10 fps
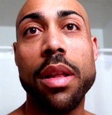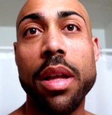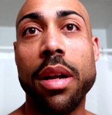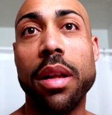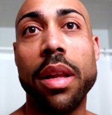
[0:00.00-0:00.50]

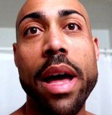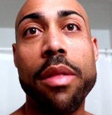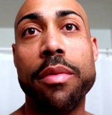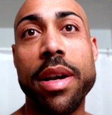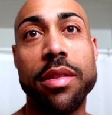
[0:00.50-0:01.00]
It'll
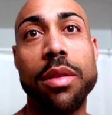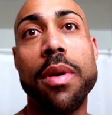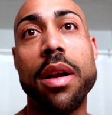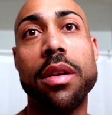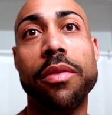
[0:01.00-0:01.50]
allow the rest of the
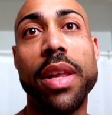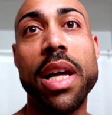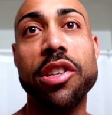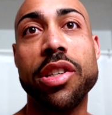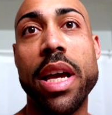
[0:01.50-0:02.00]
water to
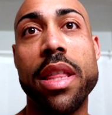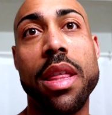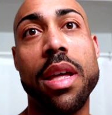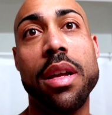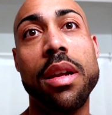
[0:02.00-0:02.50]
flush,
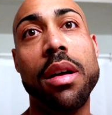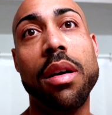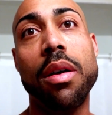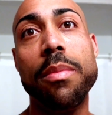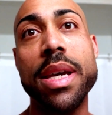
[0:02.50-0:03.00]
and then
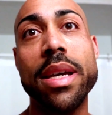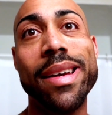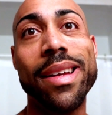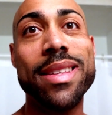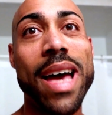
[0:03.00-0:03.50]
I'll
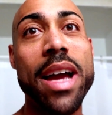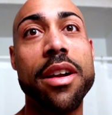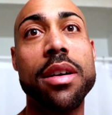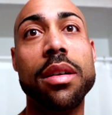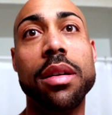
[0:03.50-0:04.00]
be
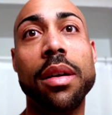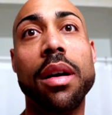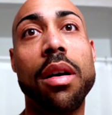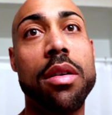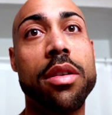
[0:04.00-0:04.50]
tighter,
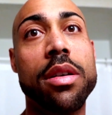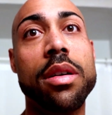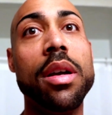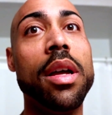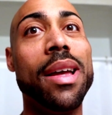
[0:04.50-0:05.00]

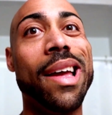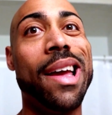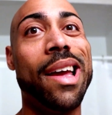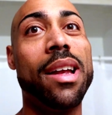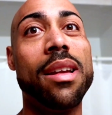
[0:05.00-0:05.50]
harder,
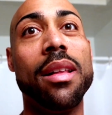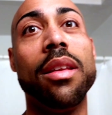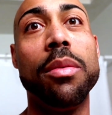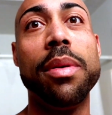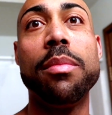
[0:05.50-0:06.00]
and a
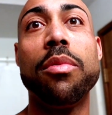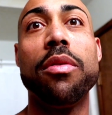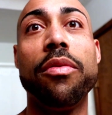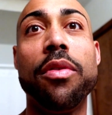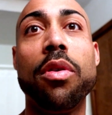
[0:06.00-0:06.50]
little bit
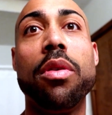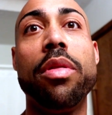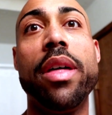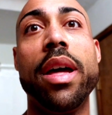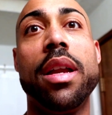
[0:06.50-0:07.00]
more
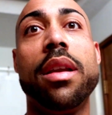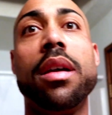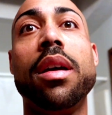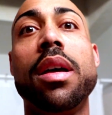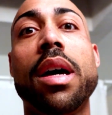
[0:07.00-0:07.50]
full
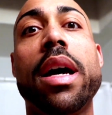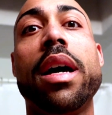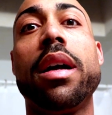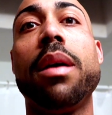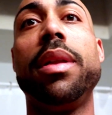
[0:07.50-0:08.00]
than
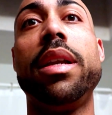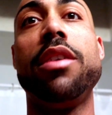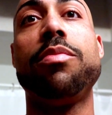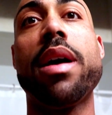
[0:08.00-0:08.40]
uh, a couple of days